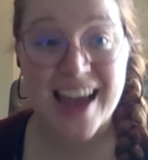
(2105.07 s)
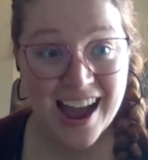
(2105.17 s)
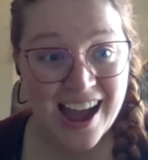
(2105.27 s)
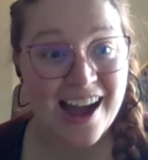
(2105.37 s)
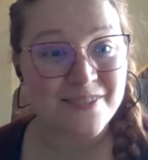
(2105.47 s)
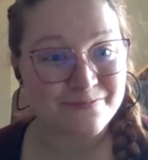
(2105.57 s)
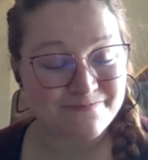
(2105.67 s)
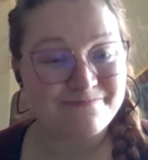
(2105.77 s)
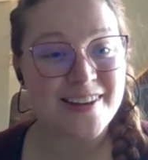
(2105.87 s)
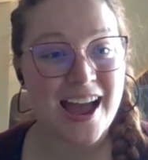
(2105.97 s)
Yeah.
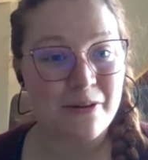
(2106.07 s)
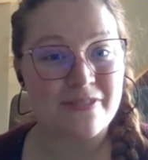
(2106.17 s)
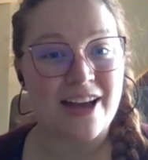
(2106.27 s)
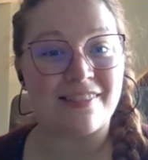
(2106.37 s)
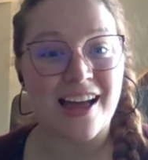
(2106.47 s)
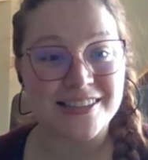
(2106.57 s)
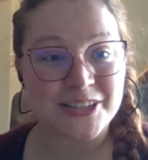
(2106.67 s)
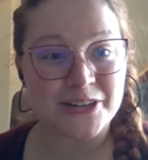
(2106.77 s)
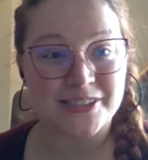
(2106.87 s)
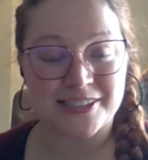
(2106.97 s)
Yeah, we've got
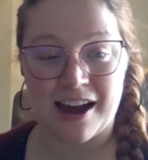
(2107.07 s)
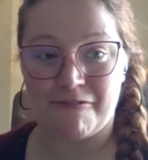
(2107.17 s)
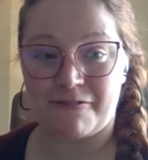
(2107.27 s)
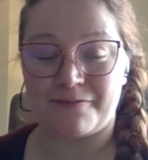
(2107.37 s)
lots of good stuff.